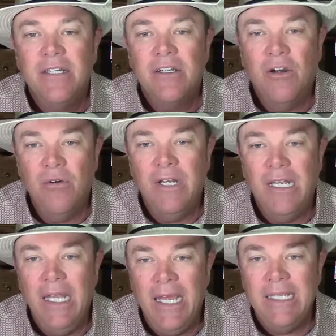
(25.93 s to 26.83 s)
go to
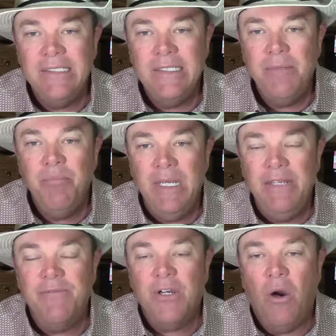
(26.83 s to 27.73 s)

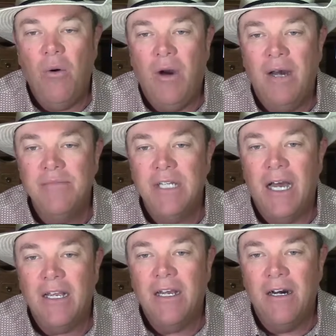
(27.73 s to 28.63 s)

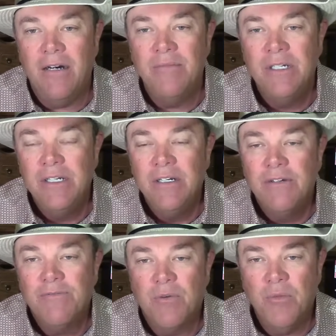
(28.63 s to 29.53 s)
legacybeefcoop.com
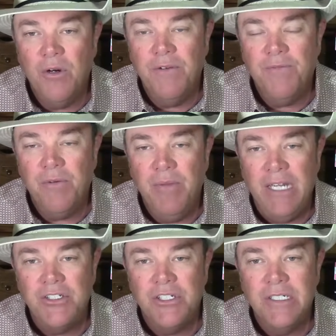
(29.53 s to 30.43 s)
for more
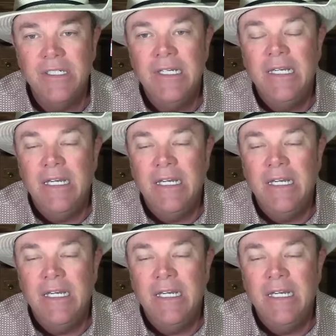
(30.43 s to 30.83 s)
information.